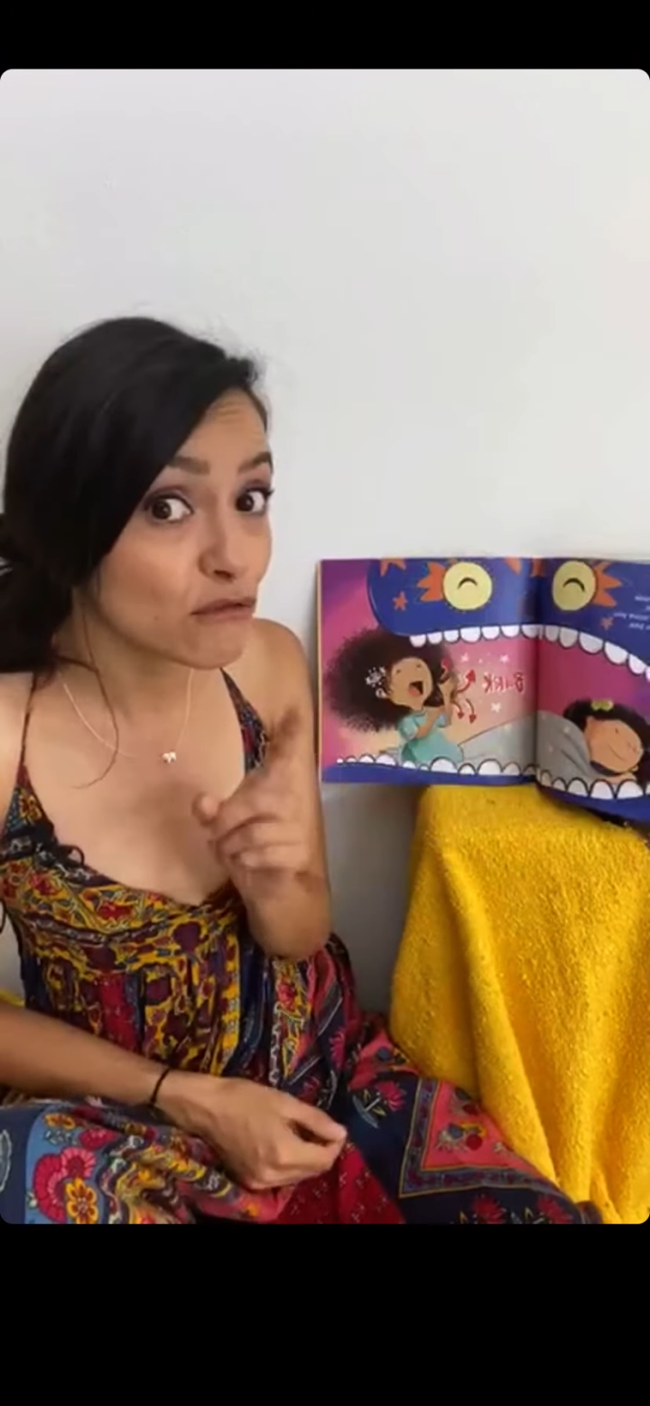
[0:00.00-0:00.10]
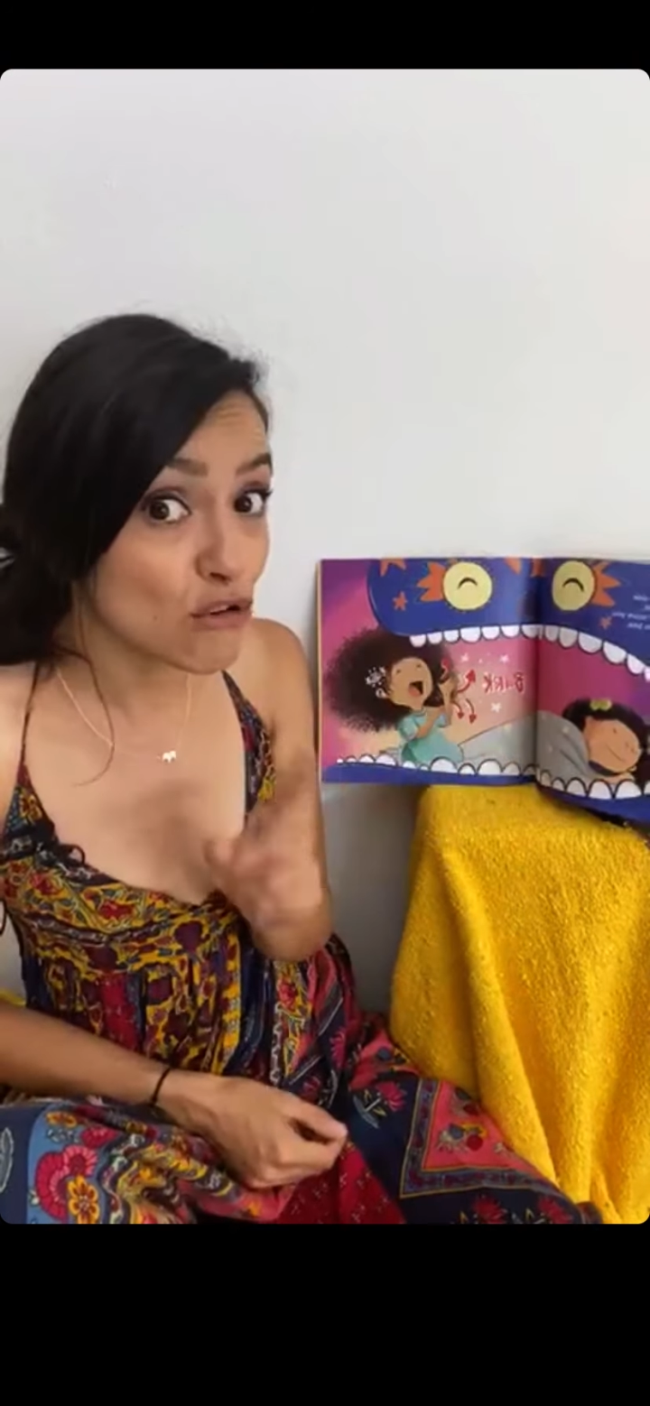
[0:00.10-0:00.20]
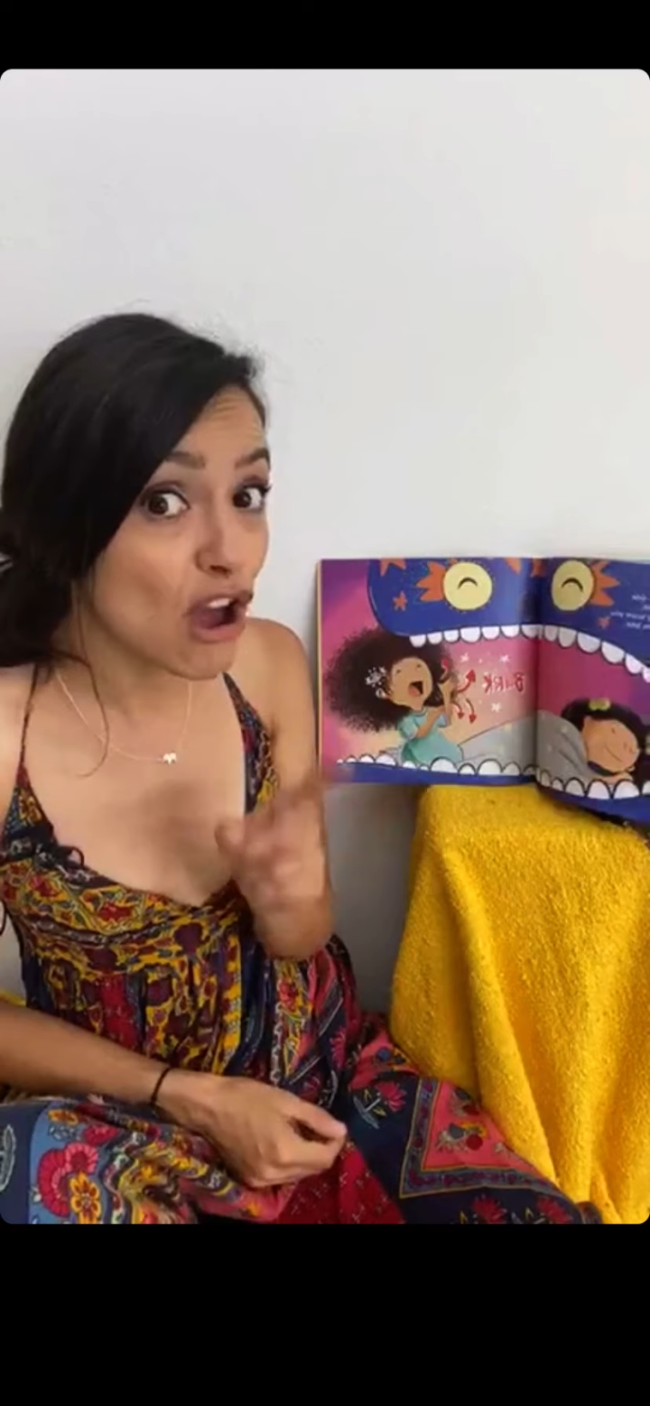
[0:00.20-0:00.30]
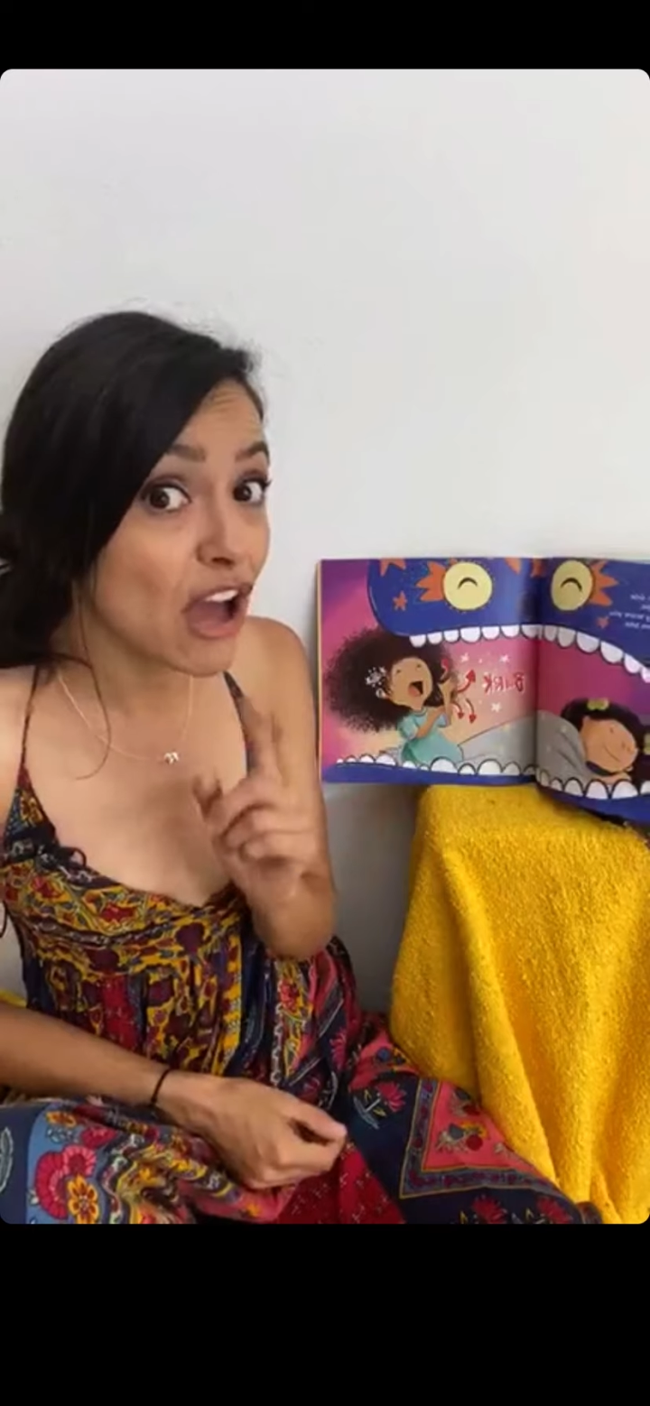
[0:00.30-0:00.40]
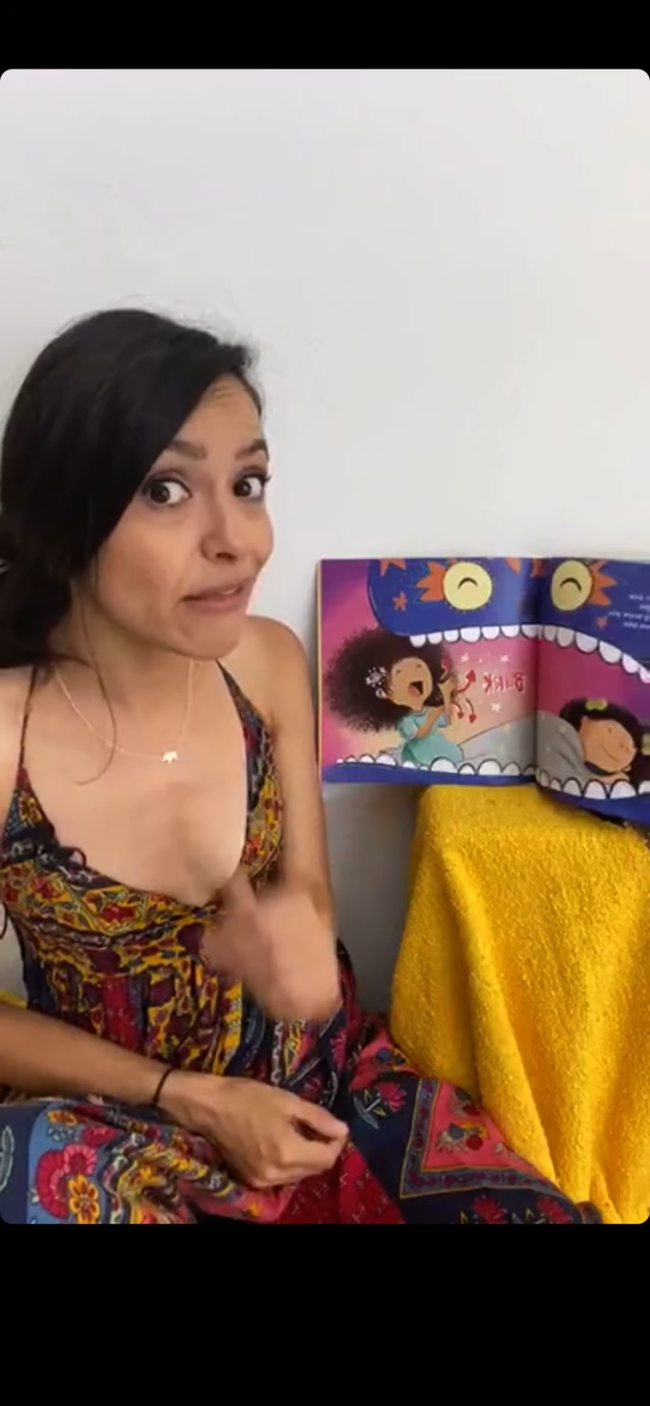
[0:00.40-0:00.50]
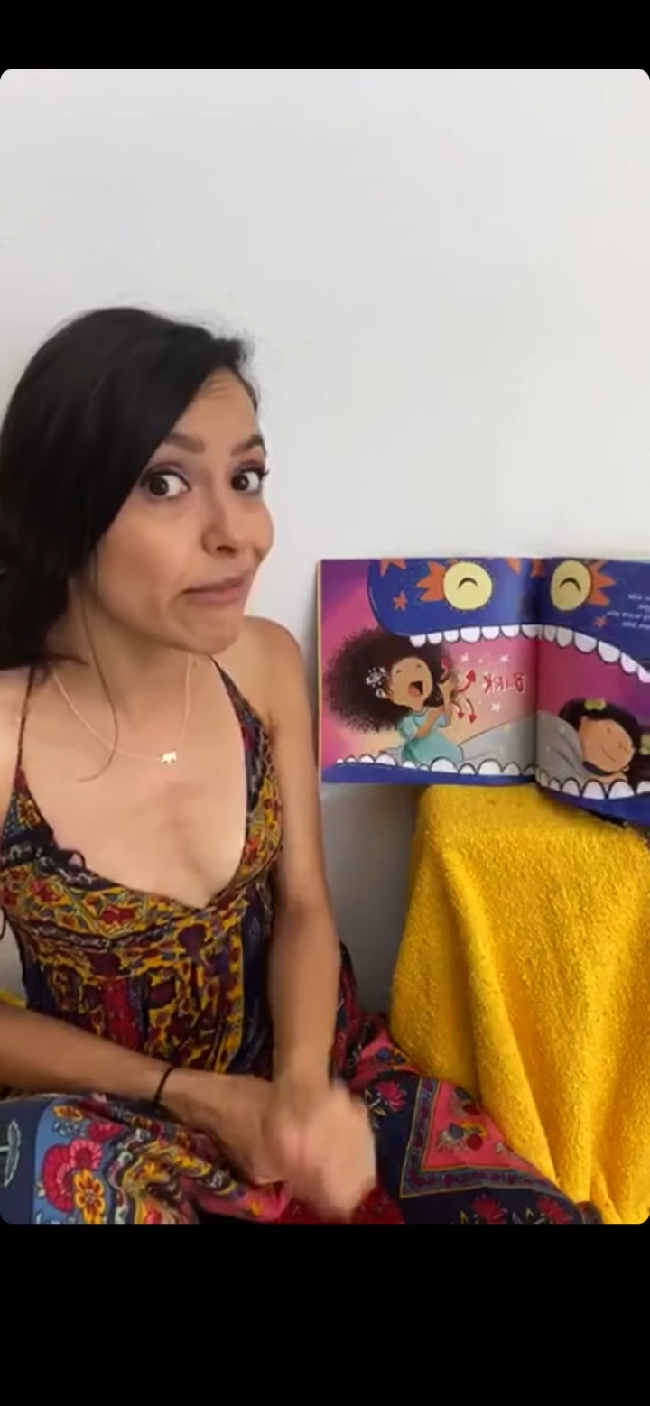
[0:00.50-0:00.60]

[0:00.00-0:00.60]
not